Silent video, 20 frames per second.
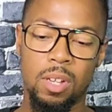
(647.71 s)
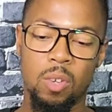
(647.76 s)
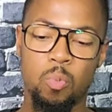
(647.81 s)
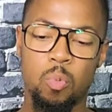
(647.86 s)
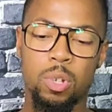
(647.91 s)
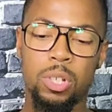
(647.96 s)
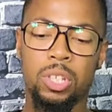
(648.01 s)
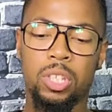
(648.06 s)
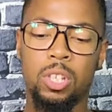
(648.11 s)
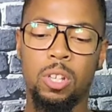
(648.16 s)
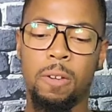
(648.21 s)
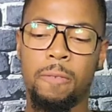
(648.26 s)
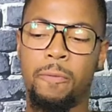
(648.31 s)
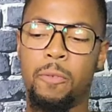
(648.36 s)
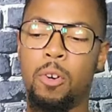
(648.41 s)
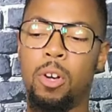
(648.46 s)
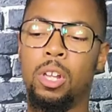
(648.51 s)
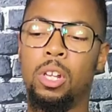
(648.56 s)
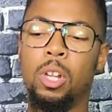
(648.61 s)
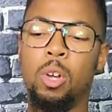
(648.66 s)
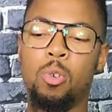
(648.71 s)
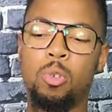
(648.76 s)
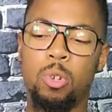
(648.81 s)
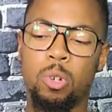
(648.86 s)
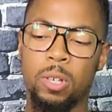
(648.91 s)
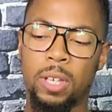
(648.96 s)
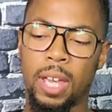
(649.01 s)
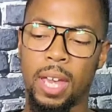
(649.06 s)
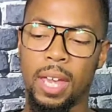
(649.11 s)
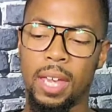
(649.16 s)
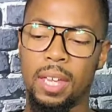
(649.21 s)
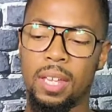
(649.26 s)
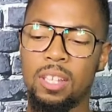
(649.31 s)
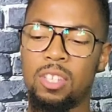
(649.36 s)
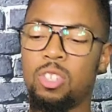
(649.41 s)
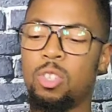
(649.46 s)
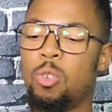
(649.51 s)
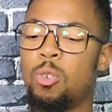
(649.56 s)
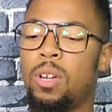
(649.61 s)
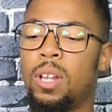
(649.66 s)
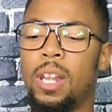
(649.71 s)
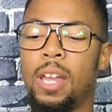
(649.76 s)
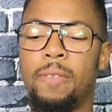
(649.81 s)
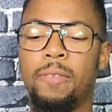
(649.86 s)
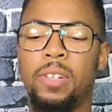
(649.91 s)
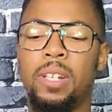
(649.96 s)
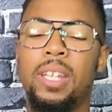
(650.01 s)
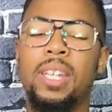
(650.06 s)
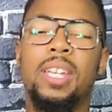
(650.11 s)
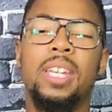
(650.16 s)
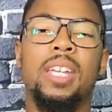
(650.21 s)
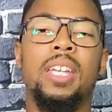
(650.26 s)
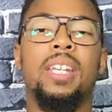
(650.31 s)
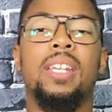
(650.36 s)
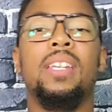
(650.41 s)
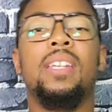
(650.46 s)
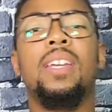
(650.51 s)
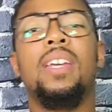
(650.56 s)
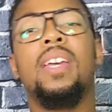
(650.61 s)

which stood for a local gang, so cleverly hidden